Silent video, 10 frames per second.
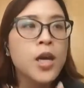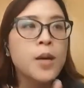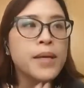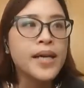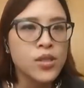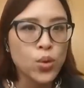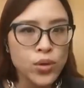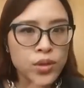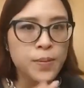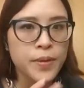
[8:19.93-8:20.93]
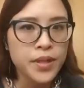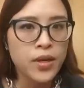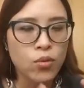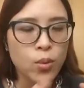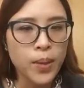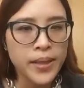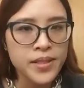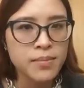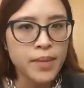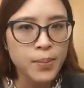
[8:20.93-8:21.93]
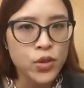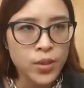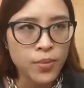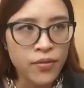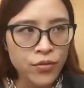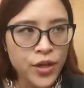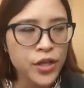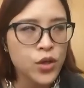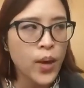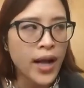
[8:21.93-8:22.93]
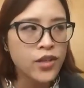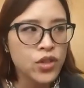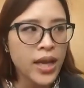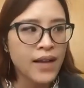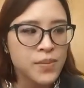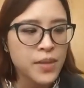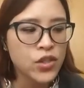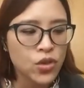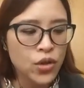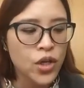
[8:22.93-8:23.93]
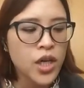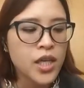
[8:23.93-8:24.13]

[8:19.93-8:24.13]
because in order to build out a robust membership offering, you actually have to make sure